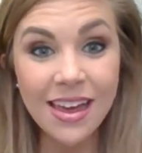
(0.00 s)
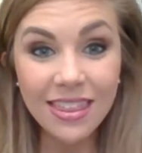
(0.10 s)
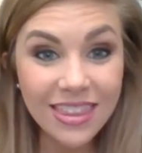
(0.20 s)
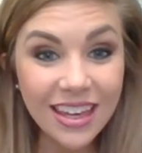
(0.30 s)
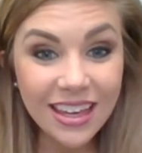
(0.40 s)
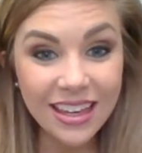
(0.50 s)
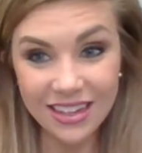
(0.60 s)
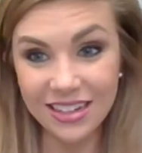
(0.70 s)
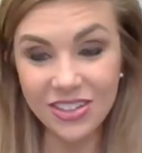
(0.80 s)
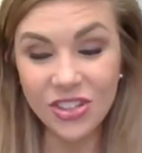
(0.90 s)

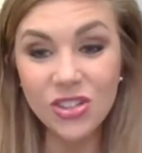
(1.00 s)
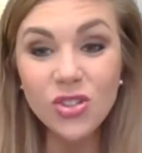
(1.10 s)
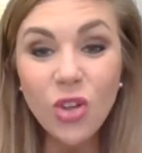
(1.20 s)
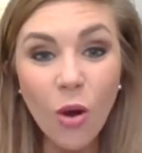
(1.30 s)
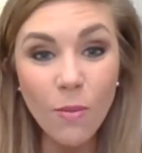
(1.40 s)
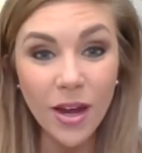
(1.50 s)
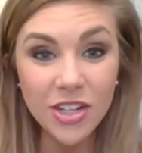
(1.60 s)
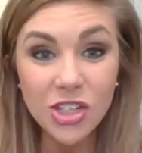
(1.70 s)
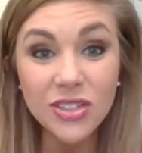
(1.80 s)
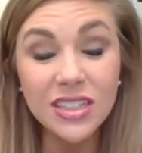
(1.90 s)
Then so
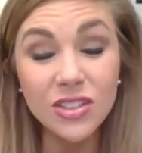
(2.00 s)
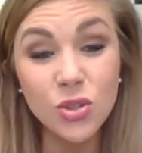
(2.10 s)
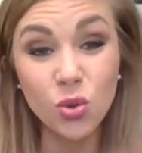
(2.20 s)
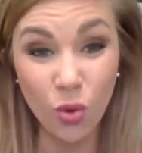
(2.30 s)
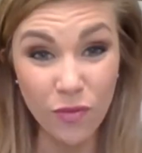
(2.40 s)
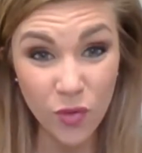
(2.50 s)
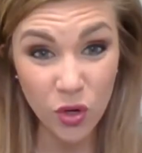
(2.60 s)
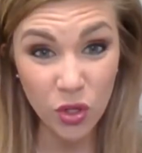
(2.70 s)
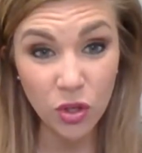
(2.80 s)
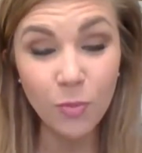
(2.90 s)
much is in store
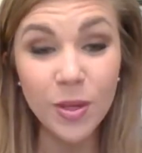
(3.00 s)
for you,